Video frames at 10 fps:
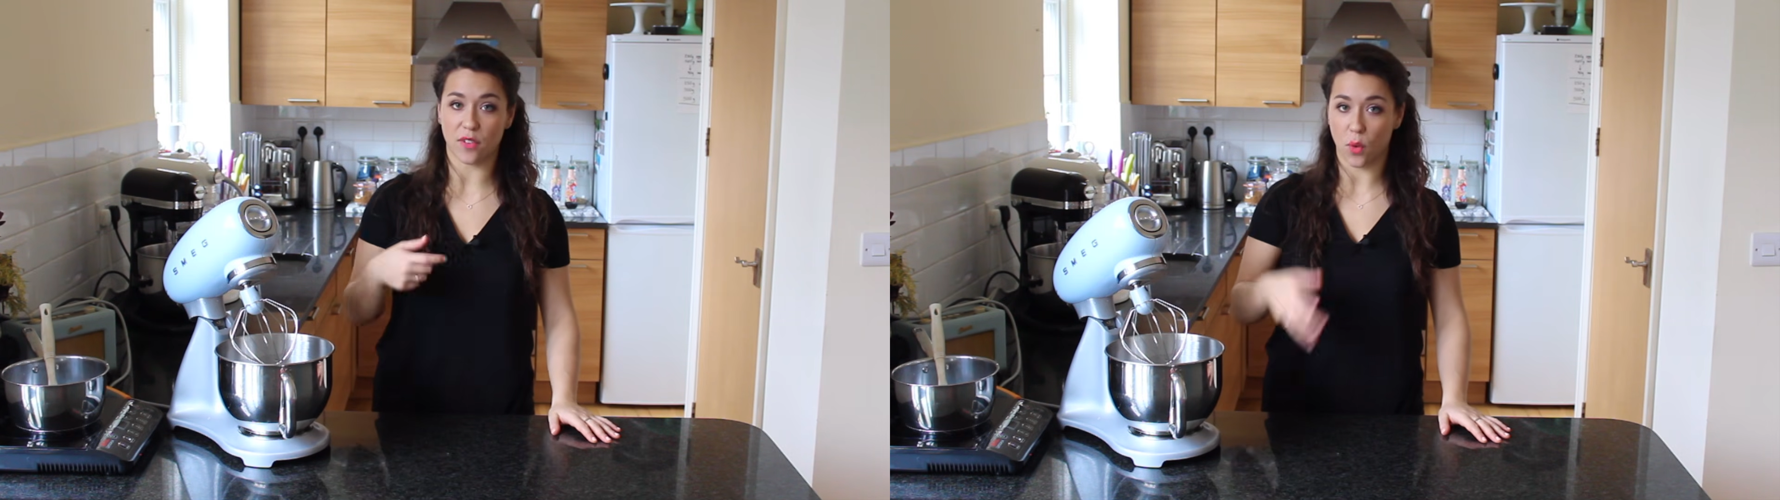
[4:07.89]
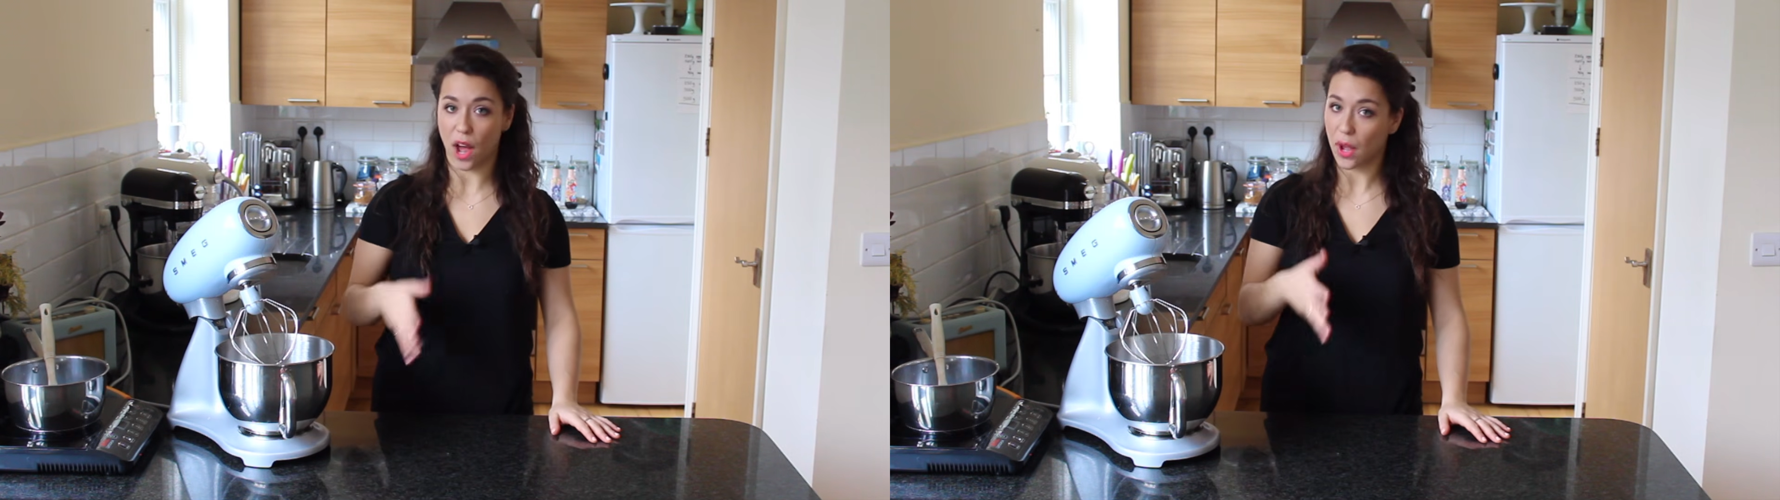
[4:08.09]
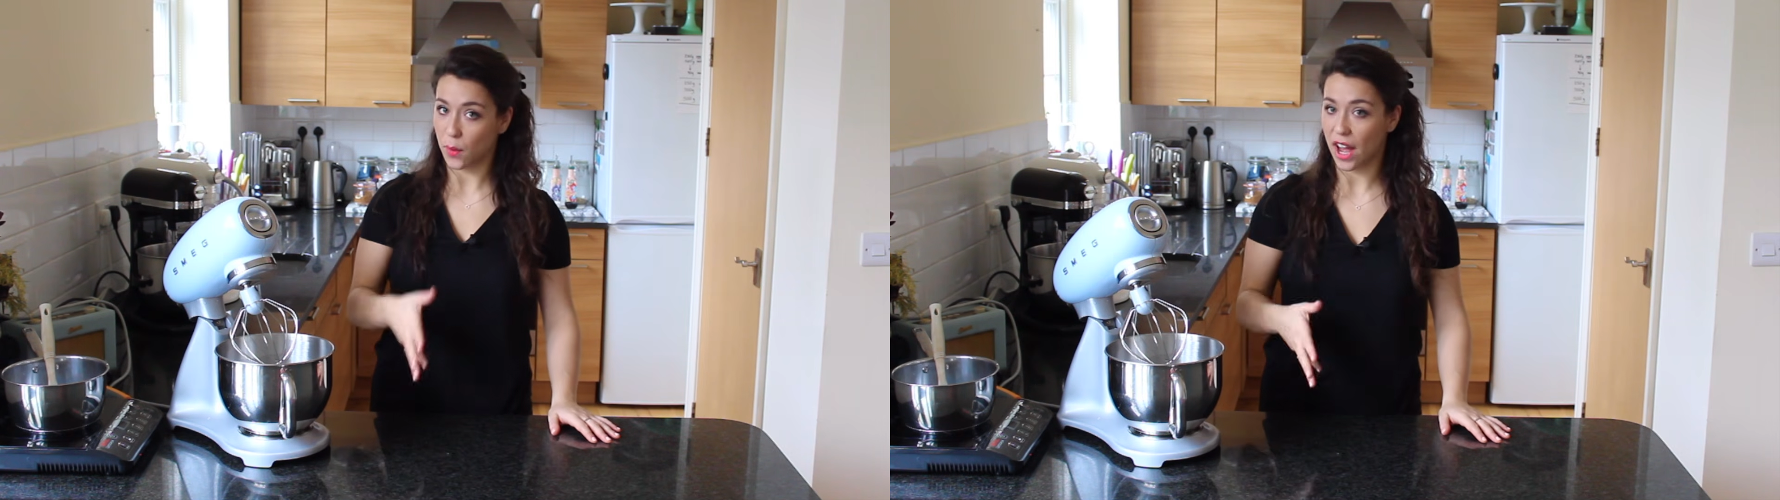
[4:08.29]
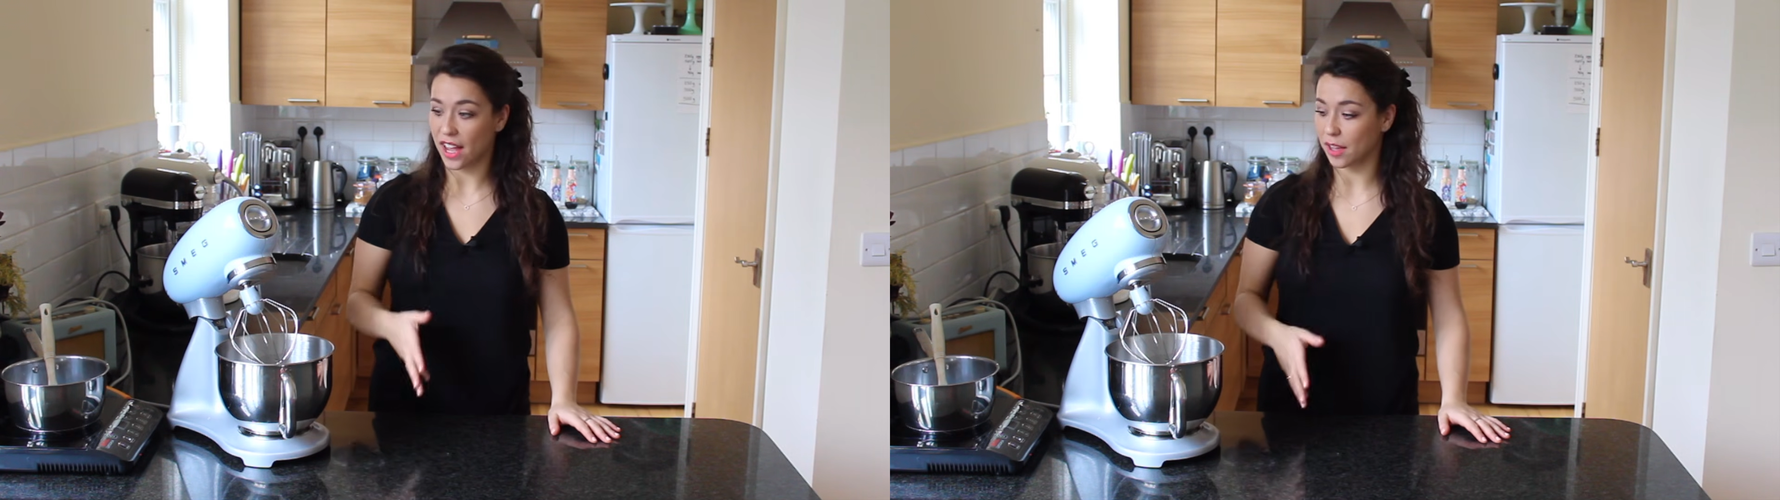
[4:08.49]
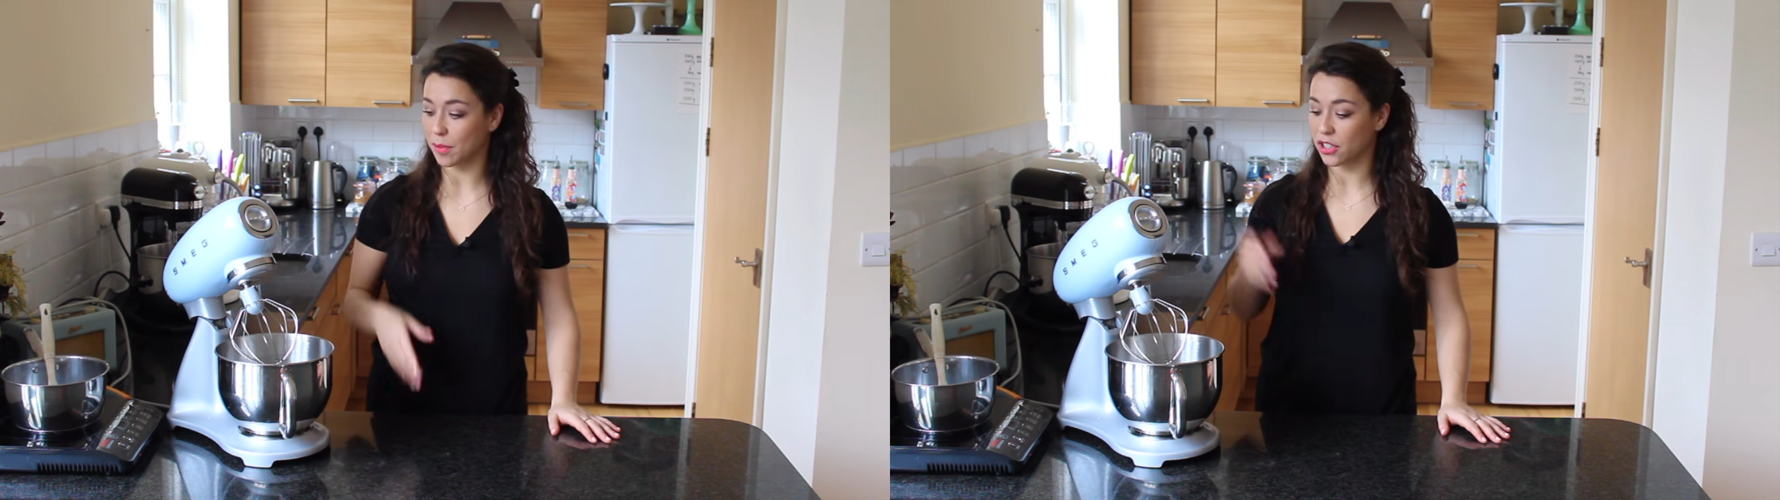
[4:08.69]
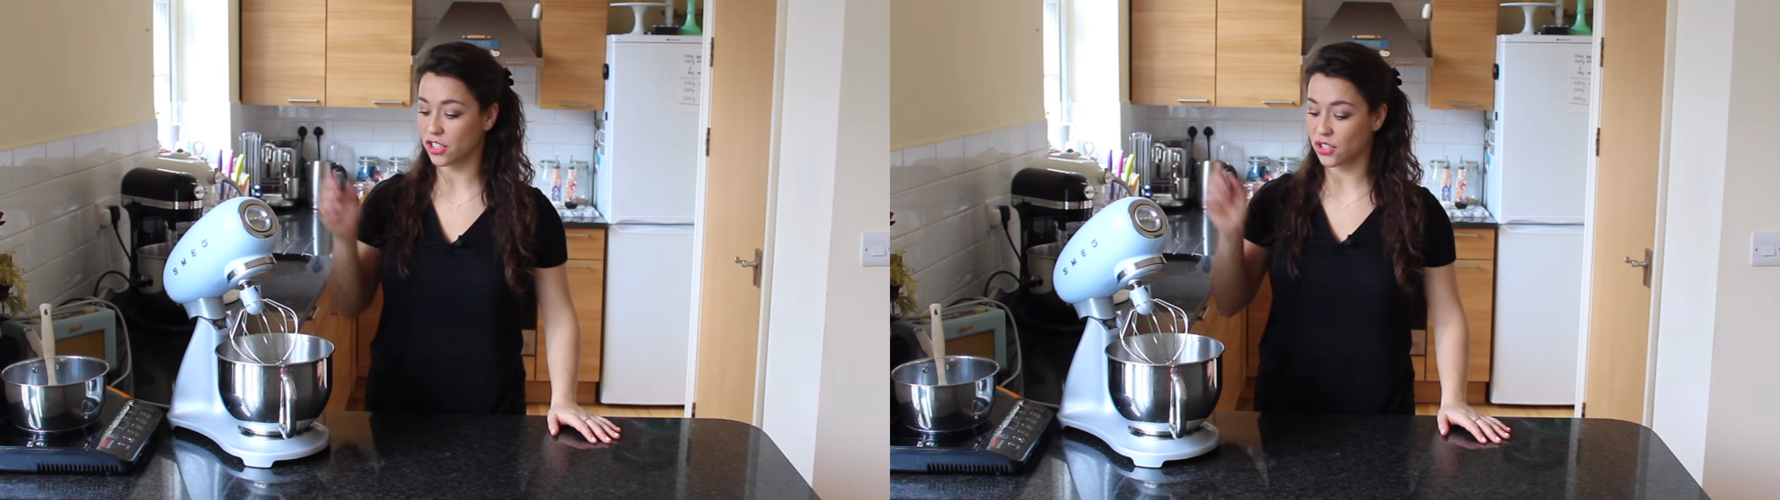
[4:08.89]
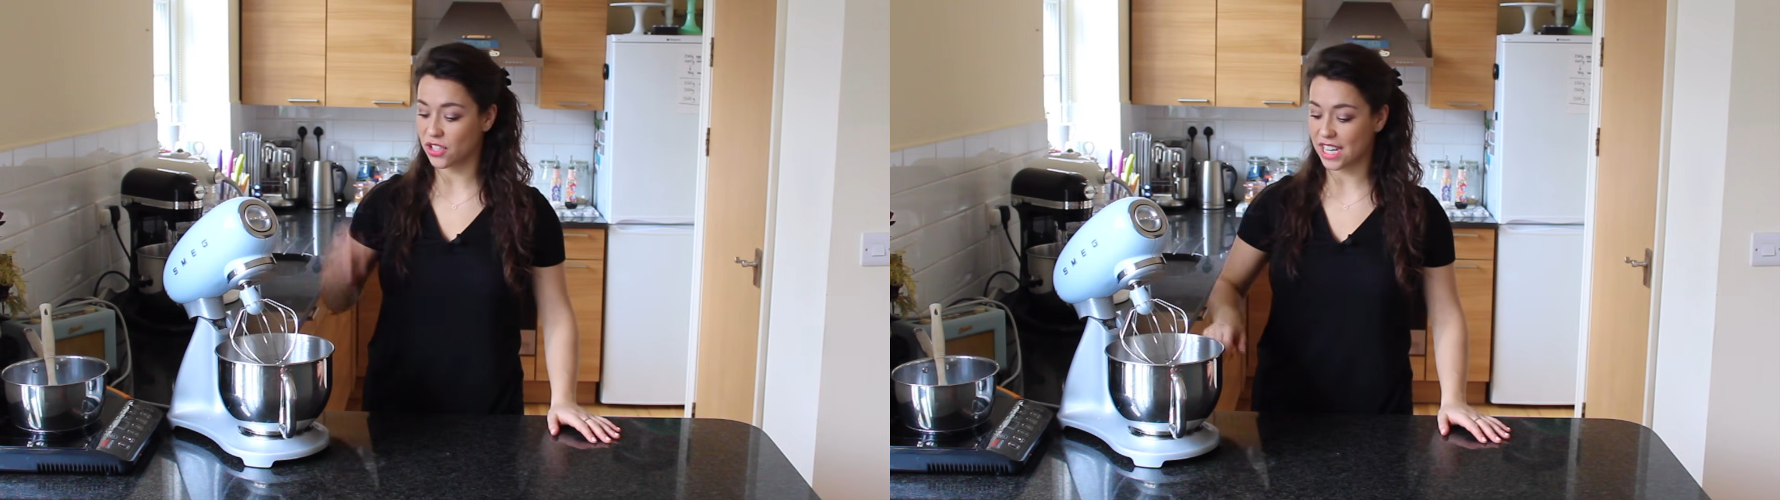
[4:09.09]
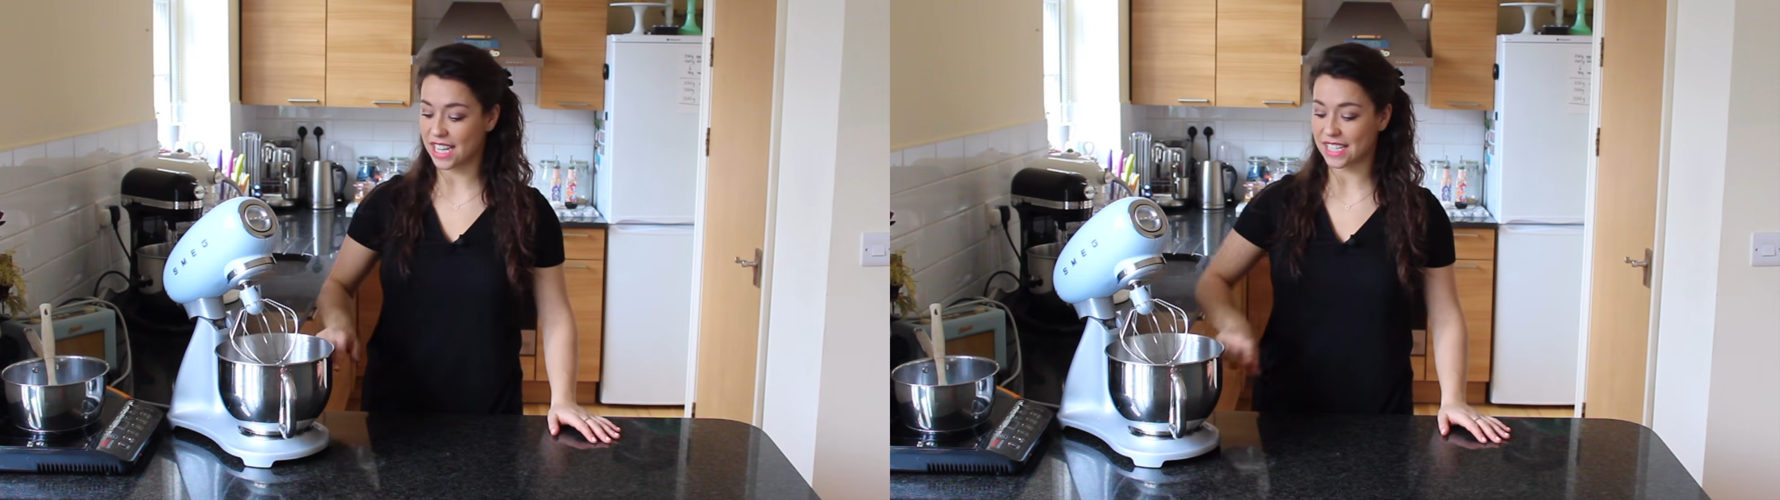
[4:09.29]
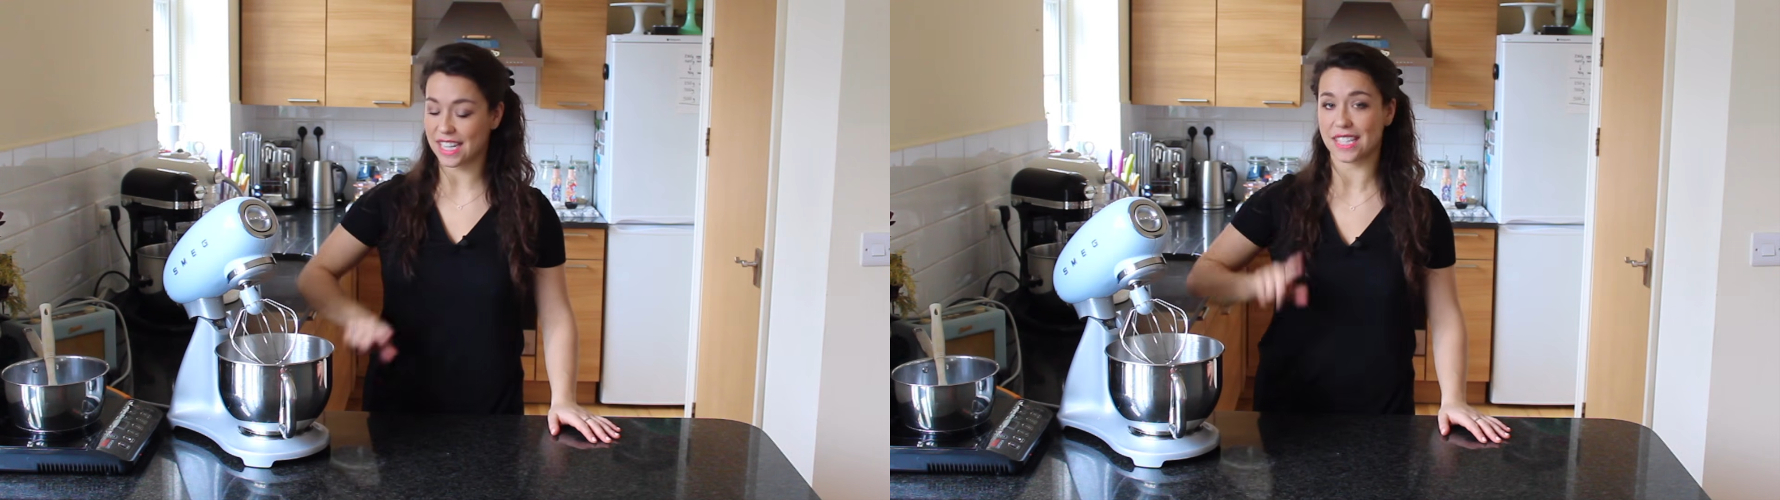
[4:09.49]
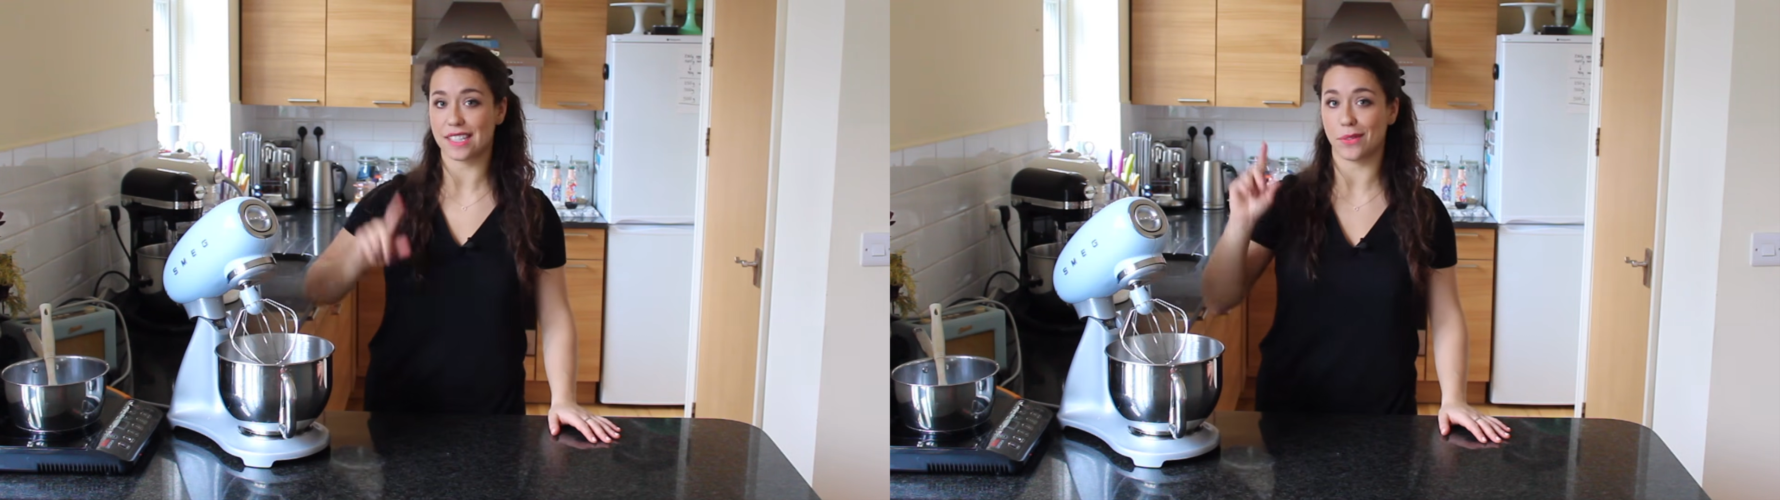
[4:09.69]
for quite a while because you need
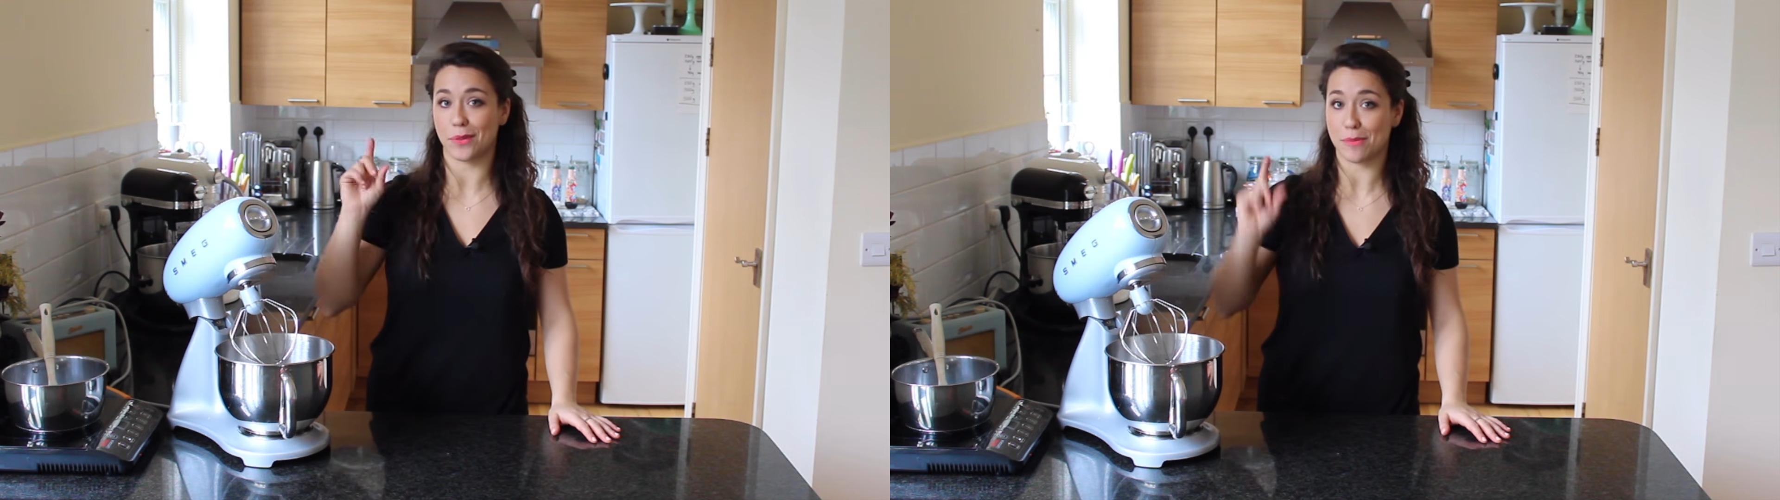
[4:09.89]
it to